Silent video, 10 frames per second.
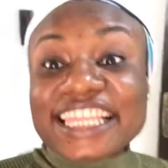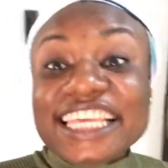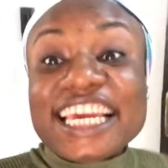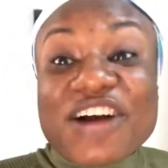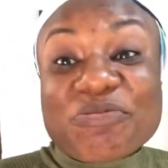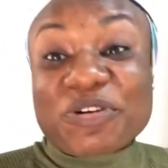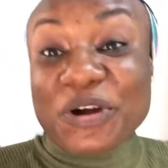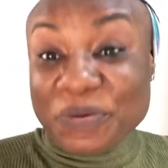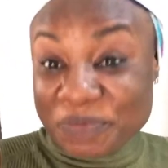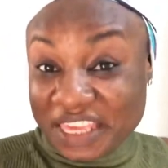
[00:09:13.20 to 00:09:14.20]
think I'll
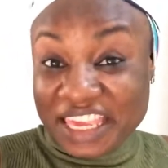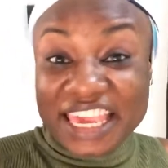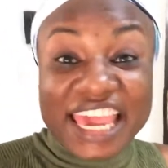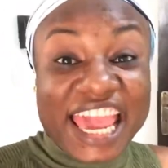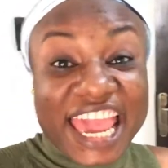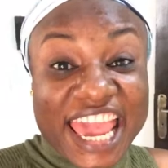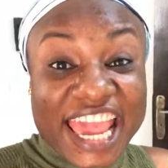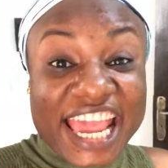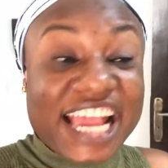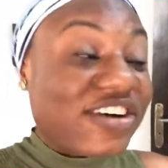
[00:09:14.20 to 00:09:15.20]
become a
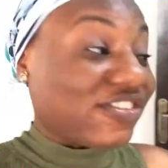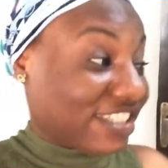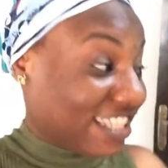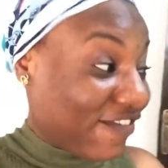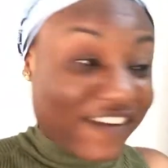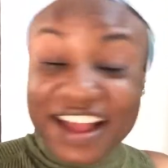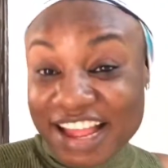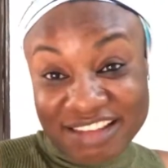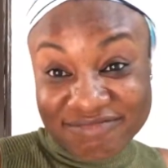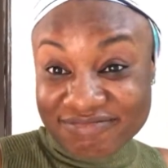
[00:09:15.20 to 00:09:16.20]
hair,
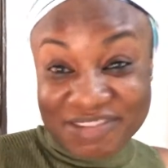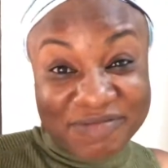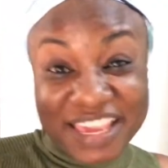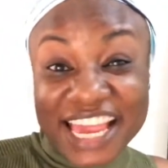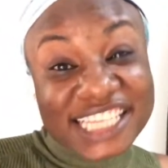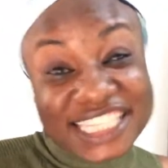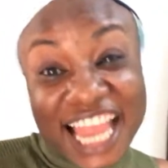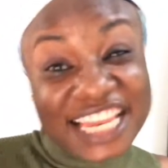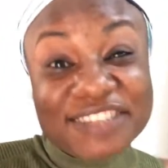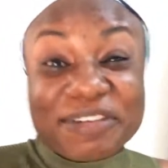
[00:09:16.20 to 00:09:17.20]
whatever, maybe a
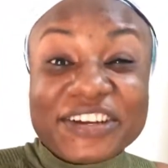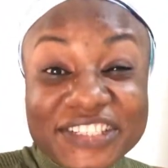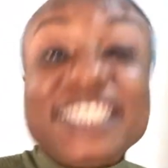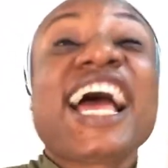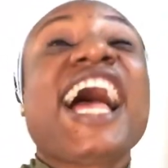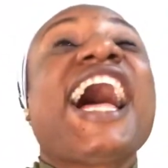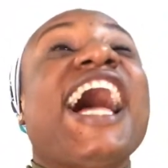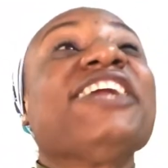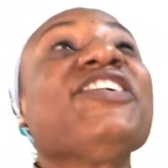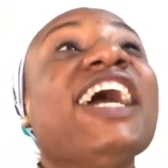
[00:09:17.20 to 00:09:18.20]
hairstylist, because
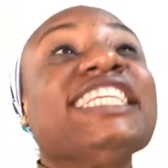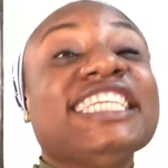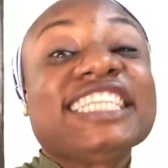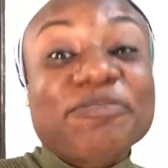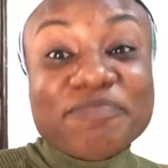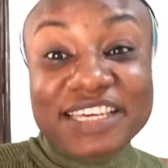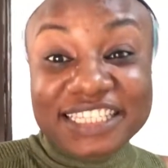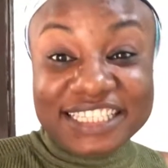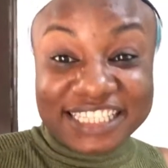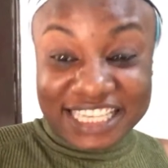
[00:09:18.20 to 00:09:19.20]
I know I did
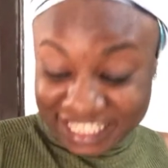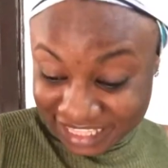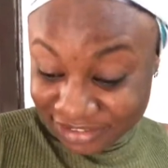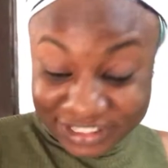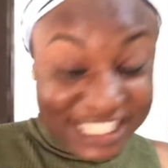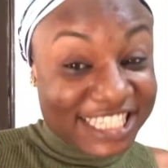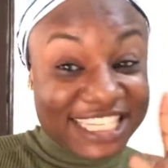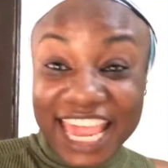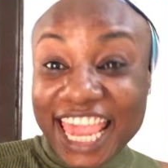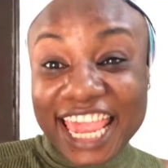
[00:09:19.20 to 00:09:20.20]
amazing with this
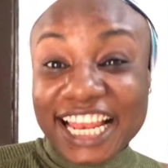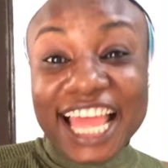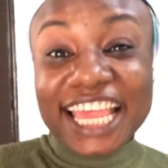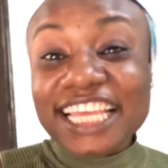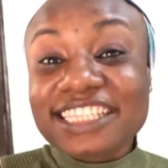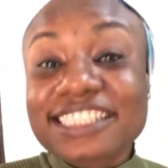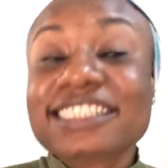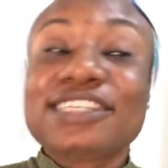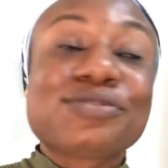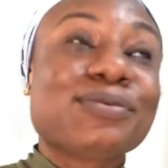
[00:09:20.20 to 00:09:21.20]
hair. Like,
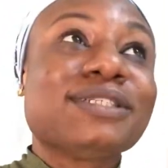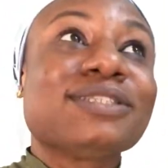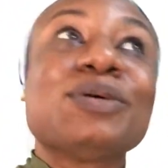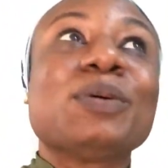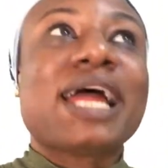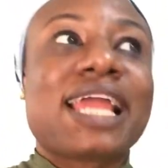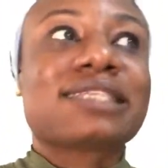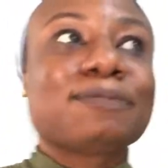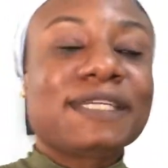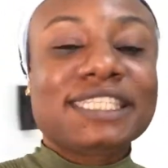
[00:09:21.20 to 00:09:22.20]
this was not what I
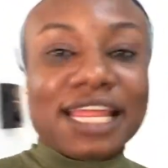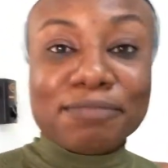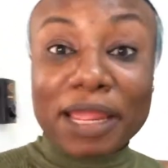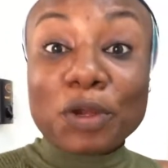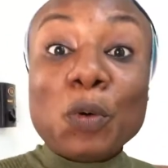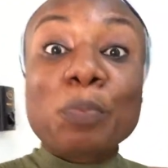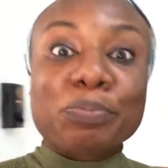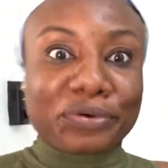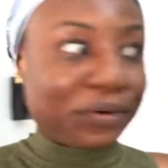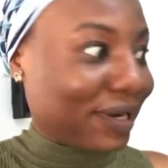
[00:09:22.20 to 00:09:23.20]
expected. My comb
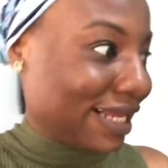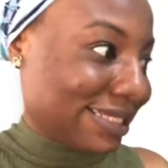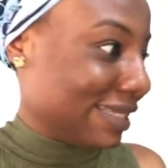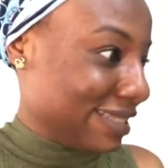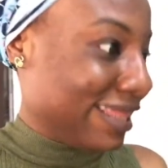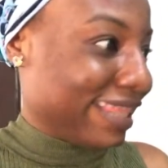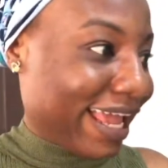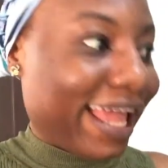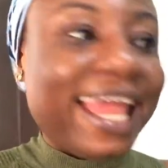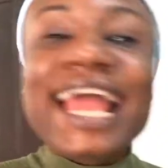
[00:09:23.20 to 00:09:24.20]
broke out
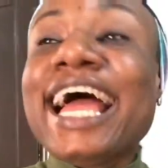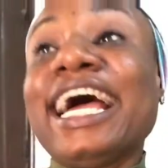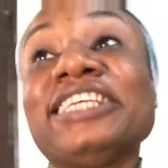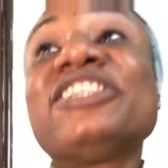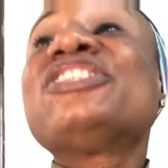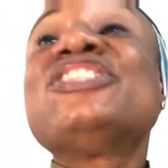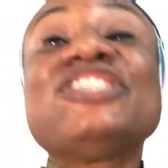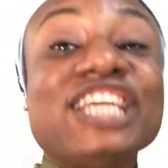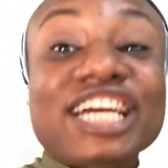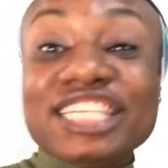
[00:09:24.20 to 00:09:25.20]
there. I just
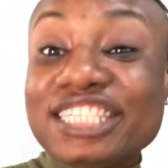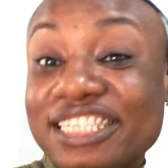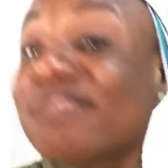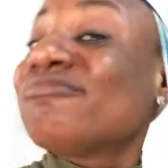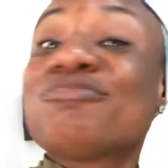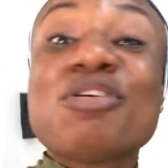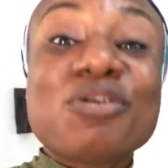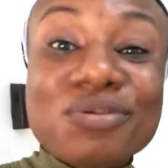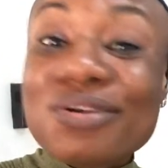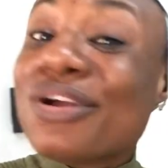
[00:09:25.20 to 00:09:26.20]
knew that.
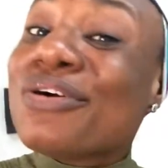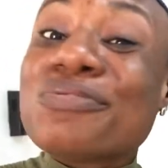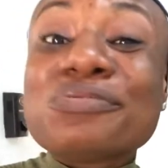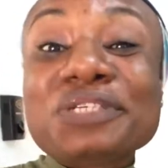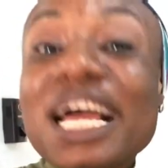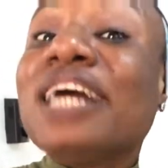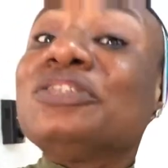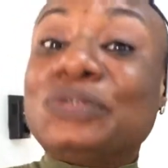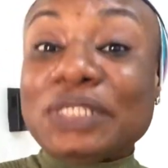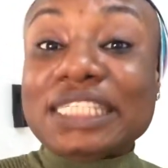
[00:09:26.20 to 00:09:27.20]
We shall
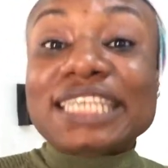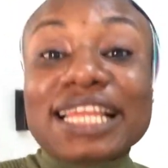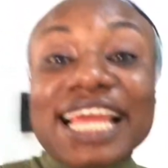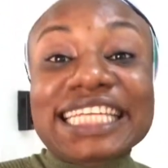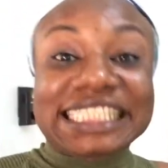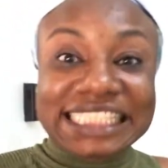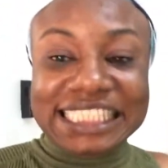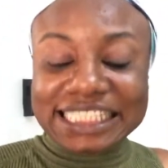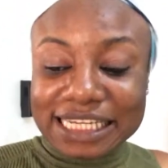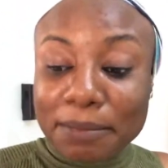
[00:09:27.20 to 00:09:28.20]
do it, and I
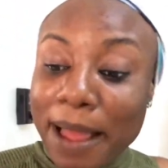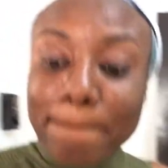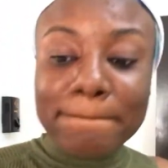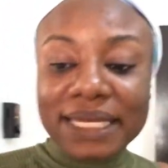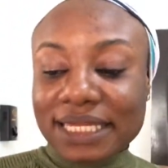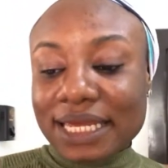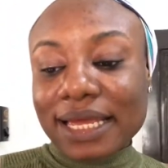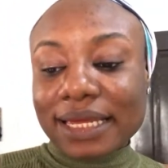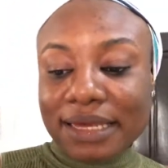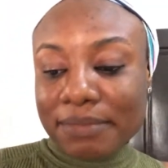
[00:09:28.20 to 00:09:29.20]
did it. I'm happy the
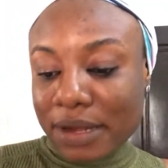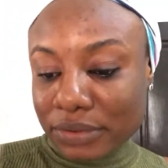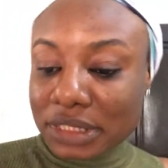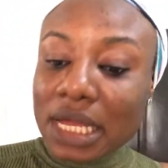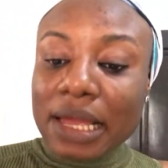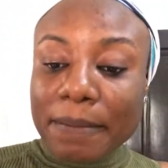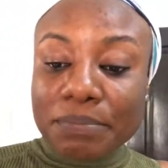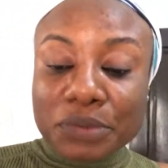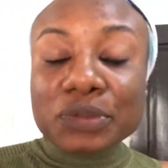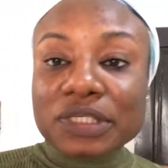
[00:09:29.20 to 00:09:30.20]
hair came out
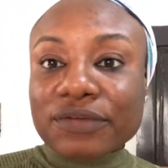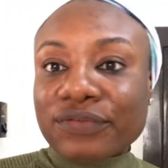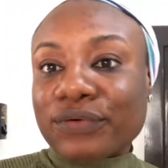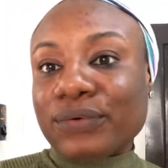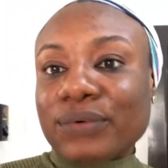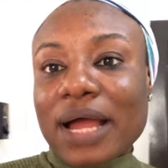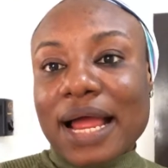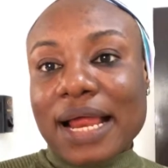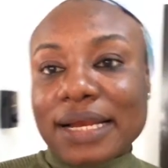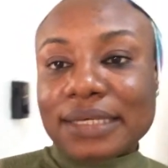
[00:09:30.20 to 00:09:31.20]
beautiful,
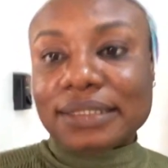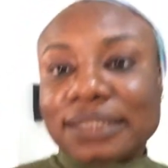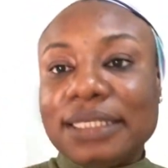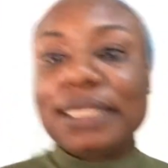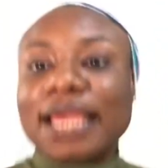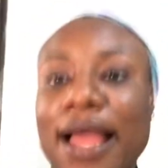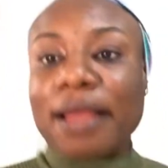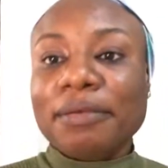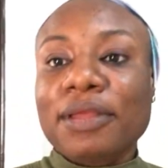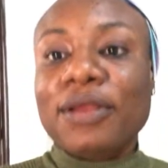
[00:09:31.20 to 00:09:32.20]
and
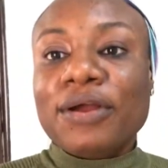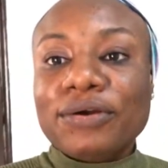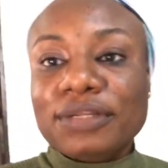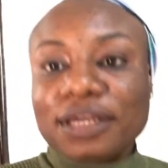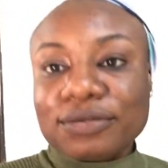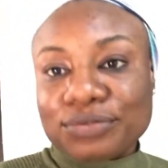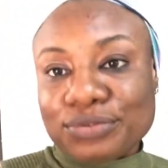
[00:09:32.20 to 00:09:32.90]
yeah, all that good